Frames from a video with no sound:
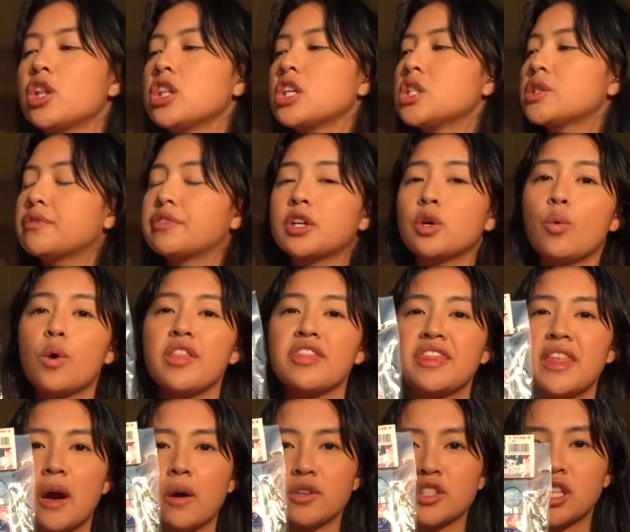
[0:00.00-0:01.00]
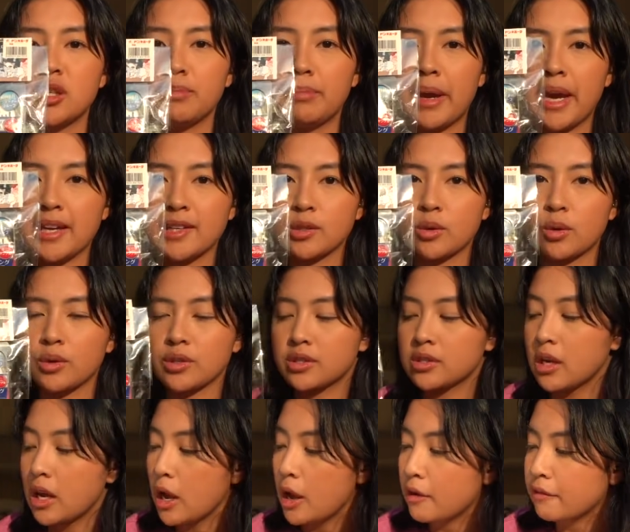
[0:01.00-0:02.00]
got this for 1,000
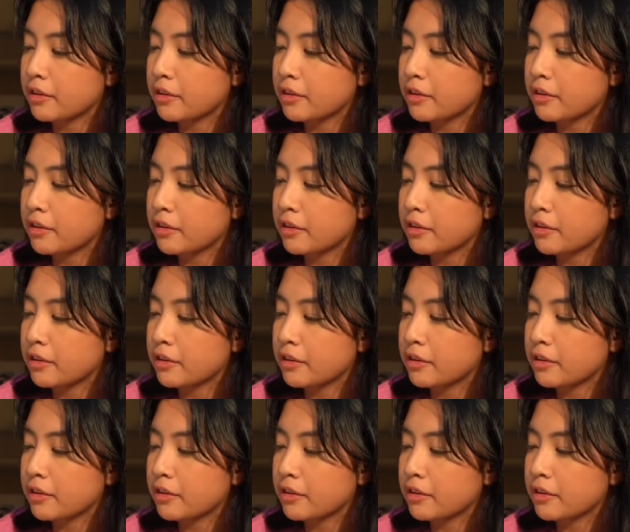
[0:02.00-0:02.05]
pesos.